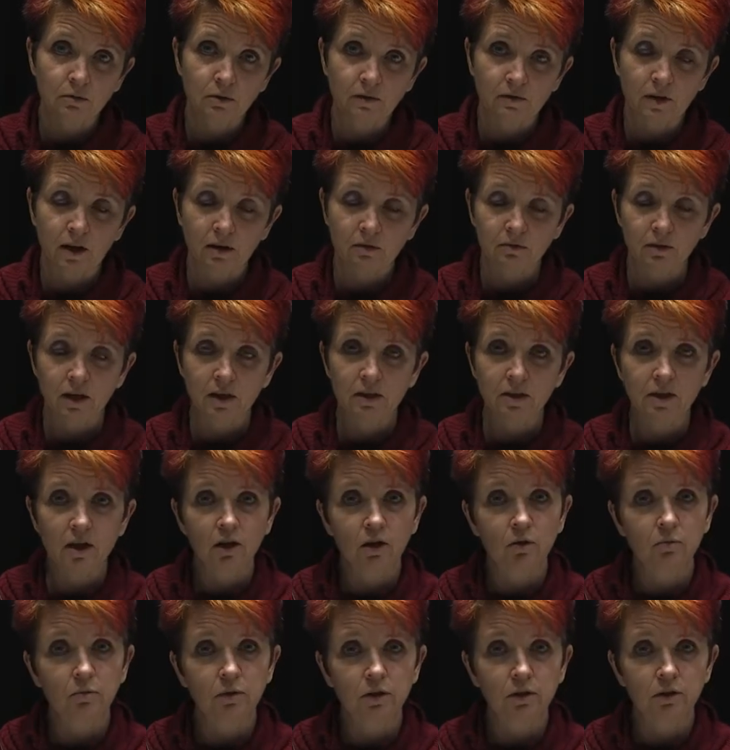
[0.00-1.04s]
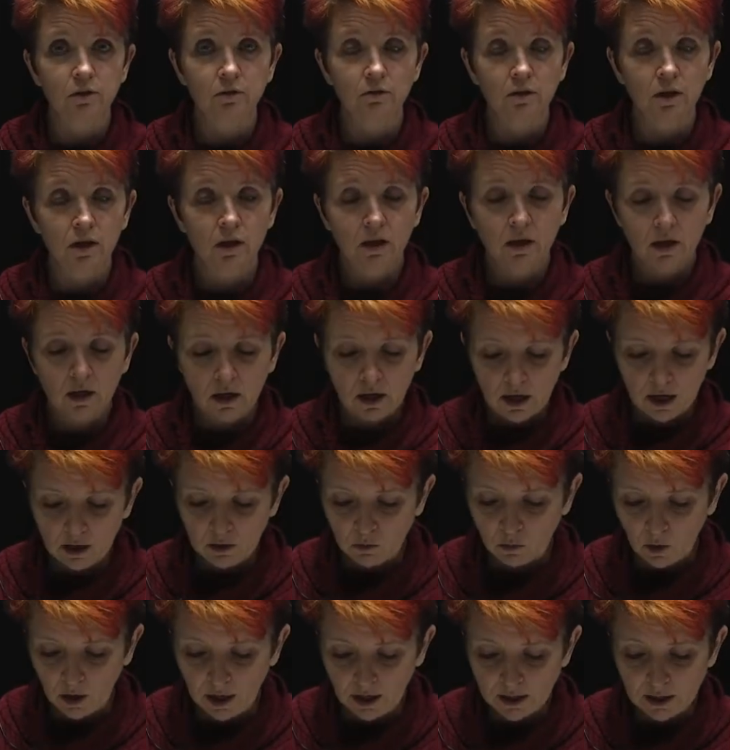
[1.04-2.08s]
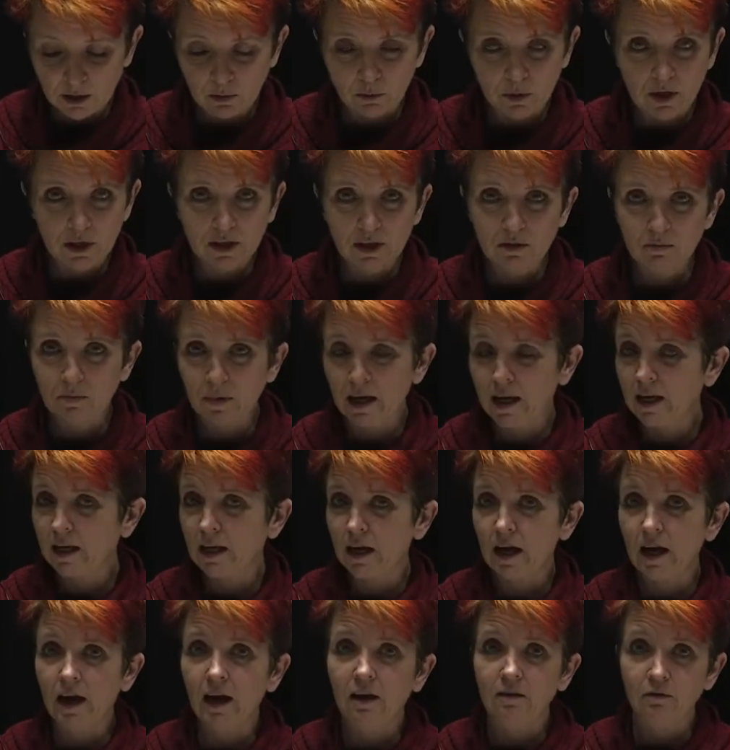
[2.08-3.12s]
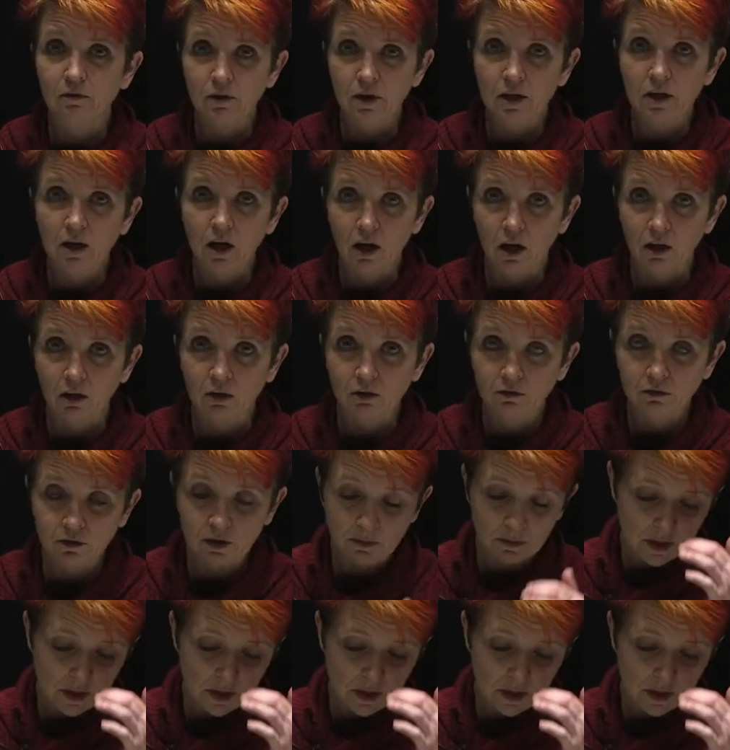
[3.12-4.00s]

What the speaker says: We've got red, yellow, blue, and white, and we can make every color from